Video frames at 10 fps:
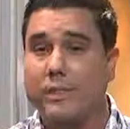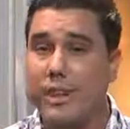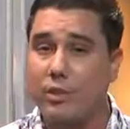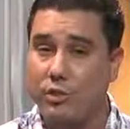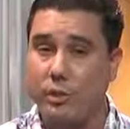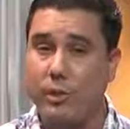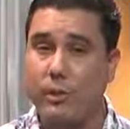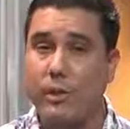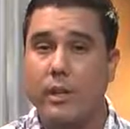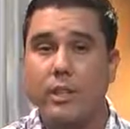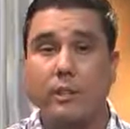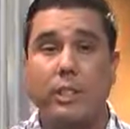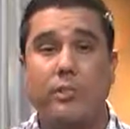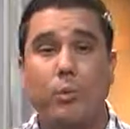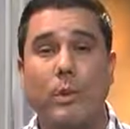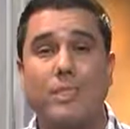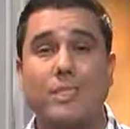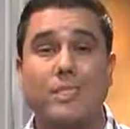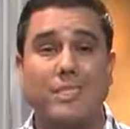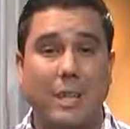the style sheet load, so each one is
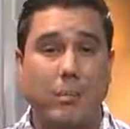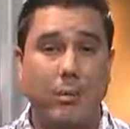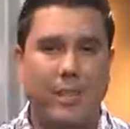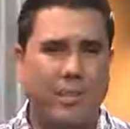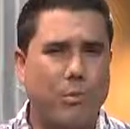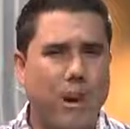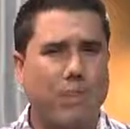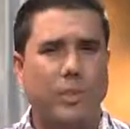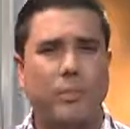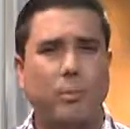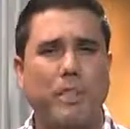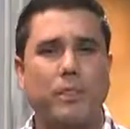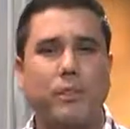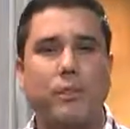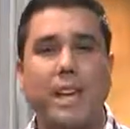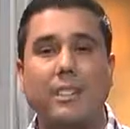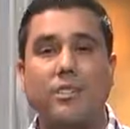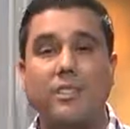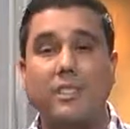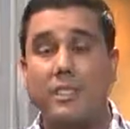a separate and rather expensive
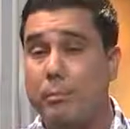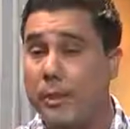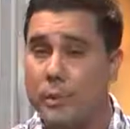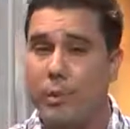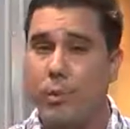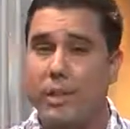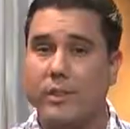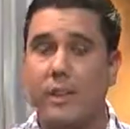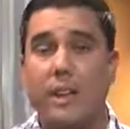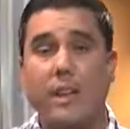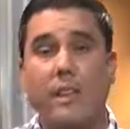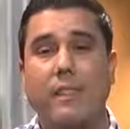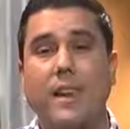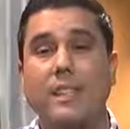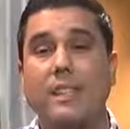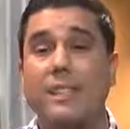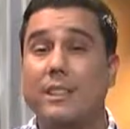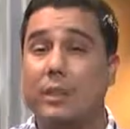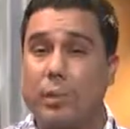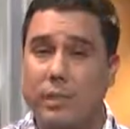HTTP request that can
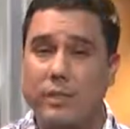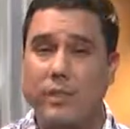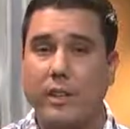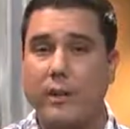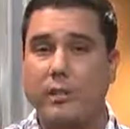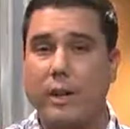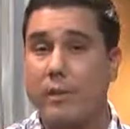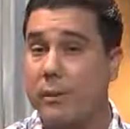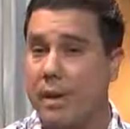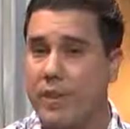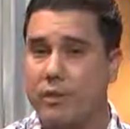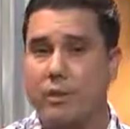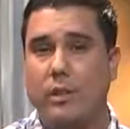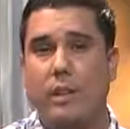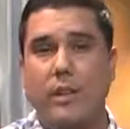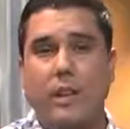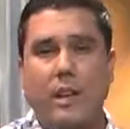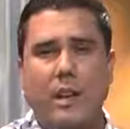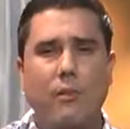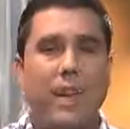increase the load time of the page.
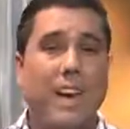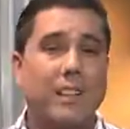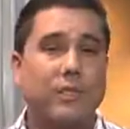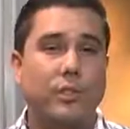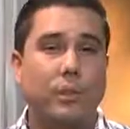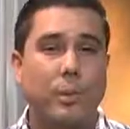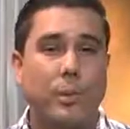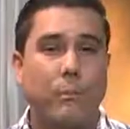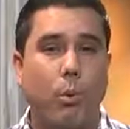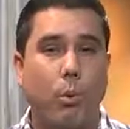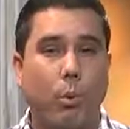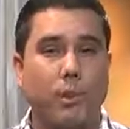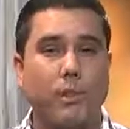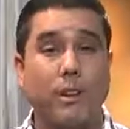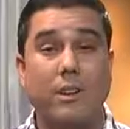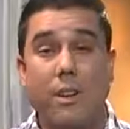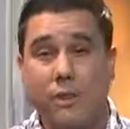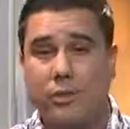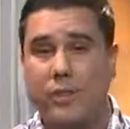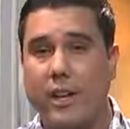If we had to import
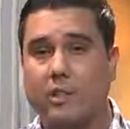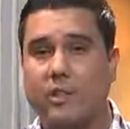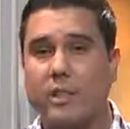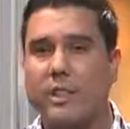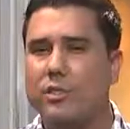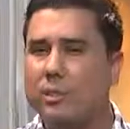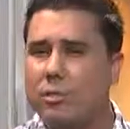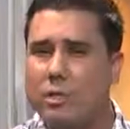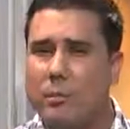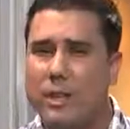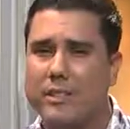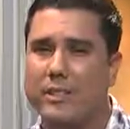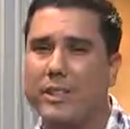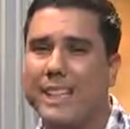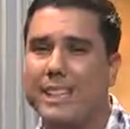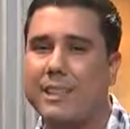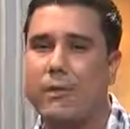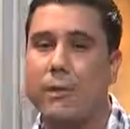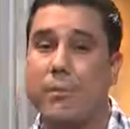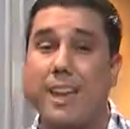another style sheet, it's usually best to link
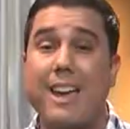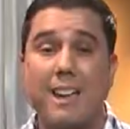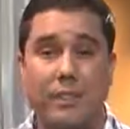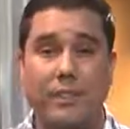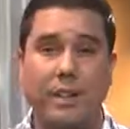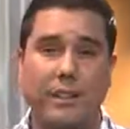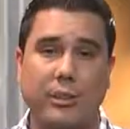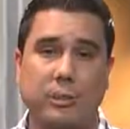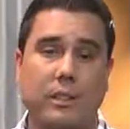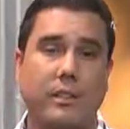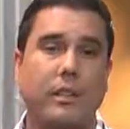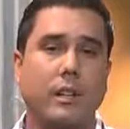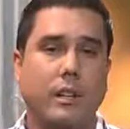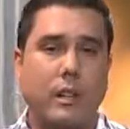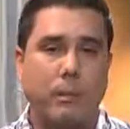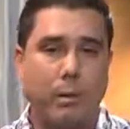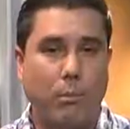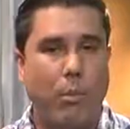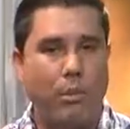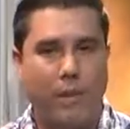it from the head of the document,
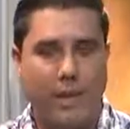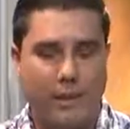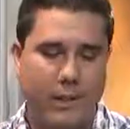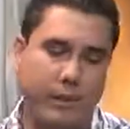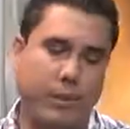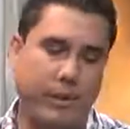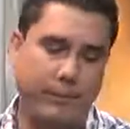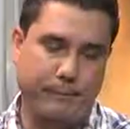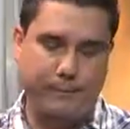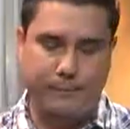but more on that in a bit.